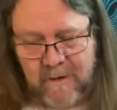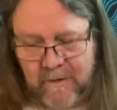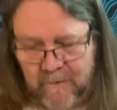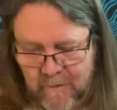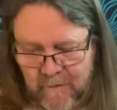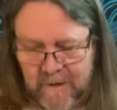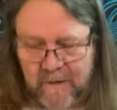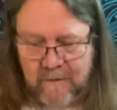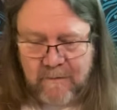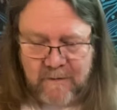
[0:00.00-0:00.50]

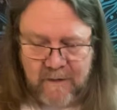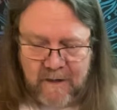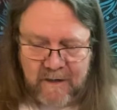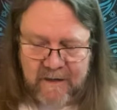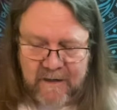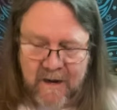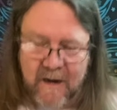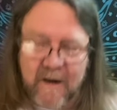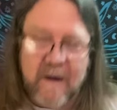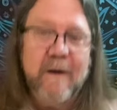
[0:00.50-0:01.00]
Well, I
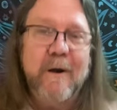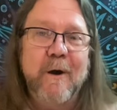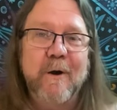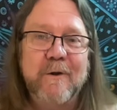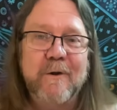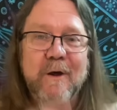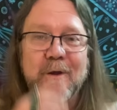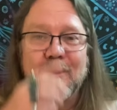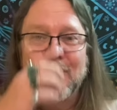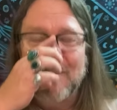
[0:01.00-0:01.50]
got
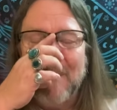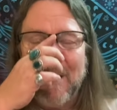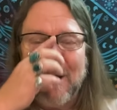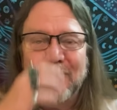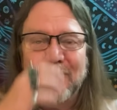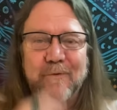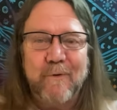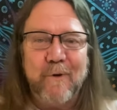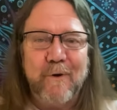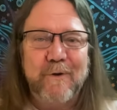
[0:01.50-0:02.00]
another
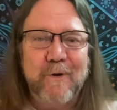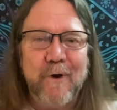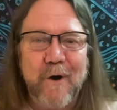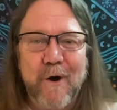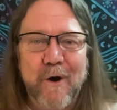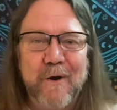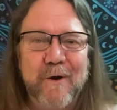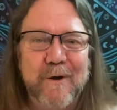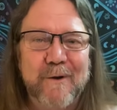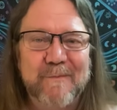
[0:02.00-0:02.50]
major
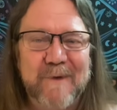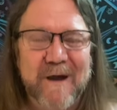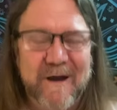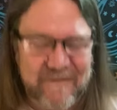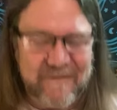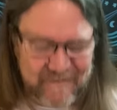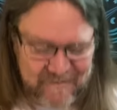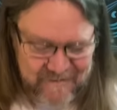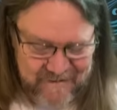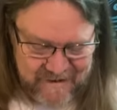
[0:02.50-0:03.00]
arcana.
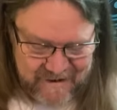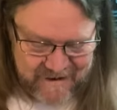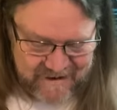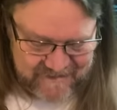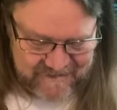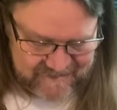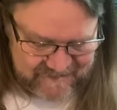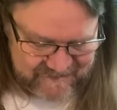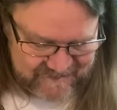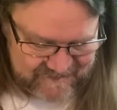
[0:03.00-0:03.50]
Imagine
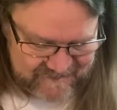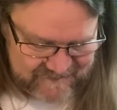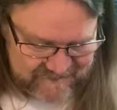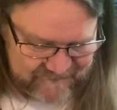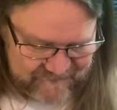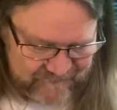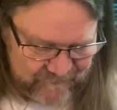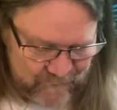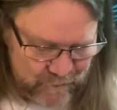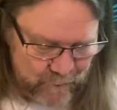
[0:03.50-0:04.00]
that. Uh, the
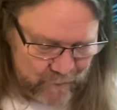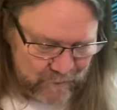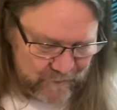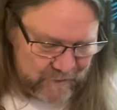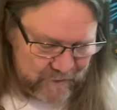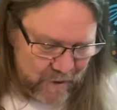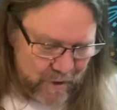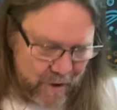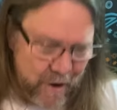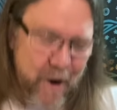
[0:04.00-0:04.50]
Fool
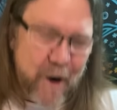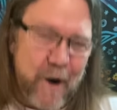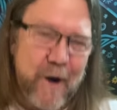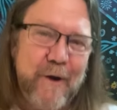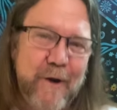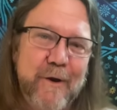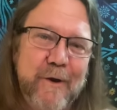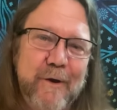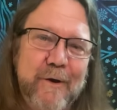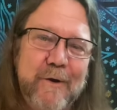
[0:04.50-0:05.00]

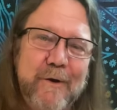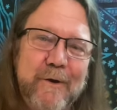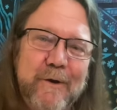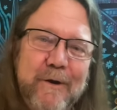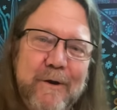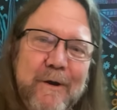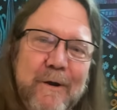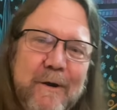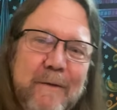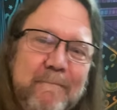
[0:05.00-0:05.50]
card.
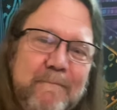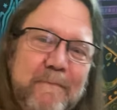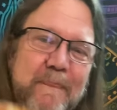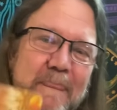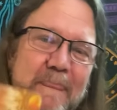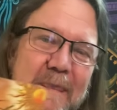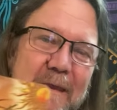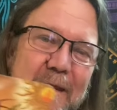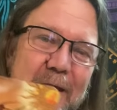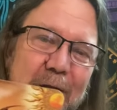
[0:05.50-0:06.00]

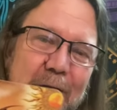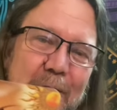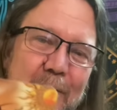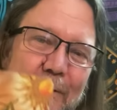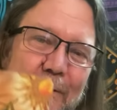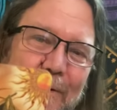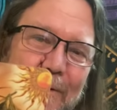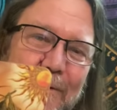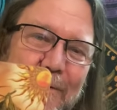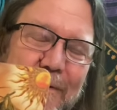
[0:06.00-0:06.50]
You
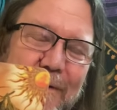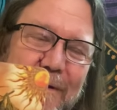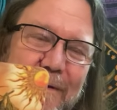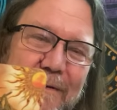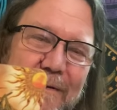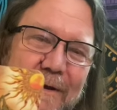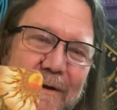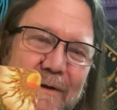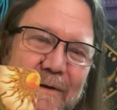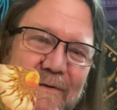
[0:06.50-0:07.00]
know,
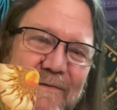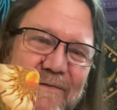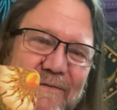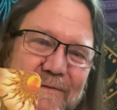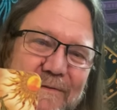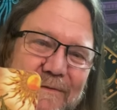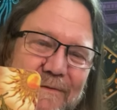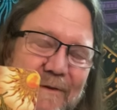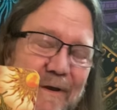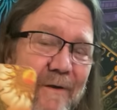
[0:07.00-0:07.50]

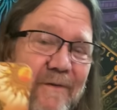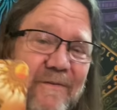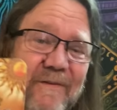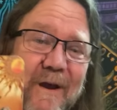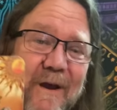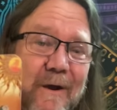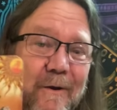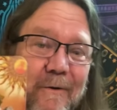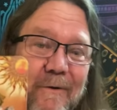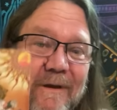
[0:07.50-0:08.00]
there's there's
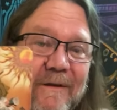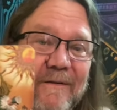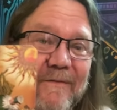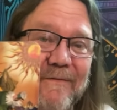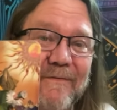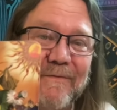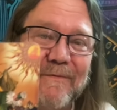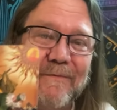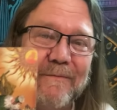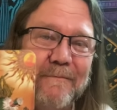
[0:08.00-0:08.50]

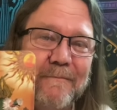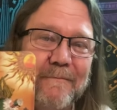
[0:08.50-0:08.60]
Aries.